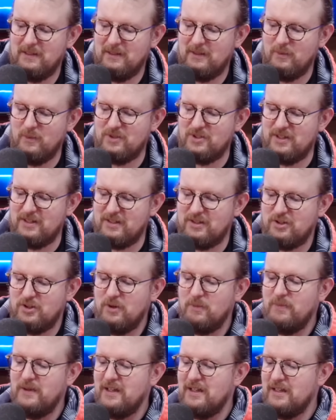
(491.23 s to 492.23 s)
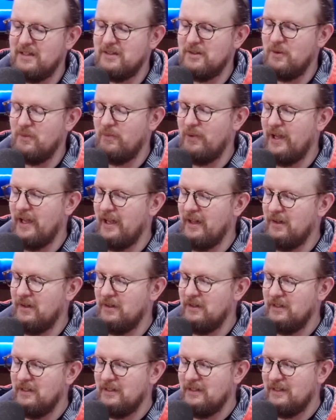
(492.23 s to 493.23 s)
which should be in its own pile,
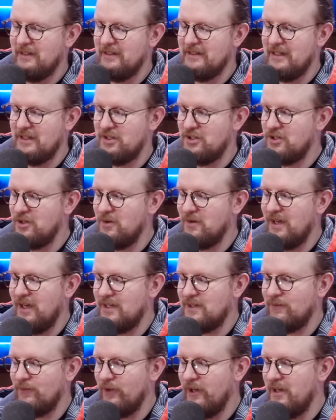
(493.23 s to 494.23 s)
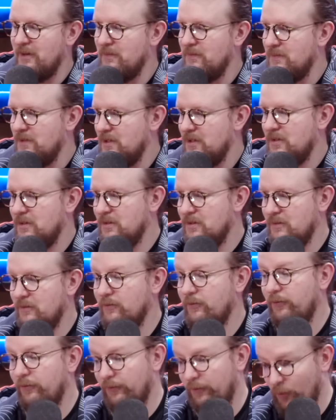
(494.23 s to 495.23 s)
because that's showcase frame
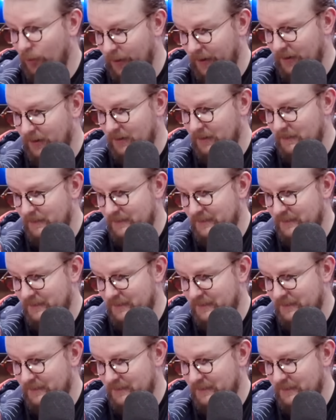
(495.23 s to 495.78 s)
foil.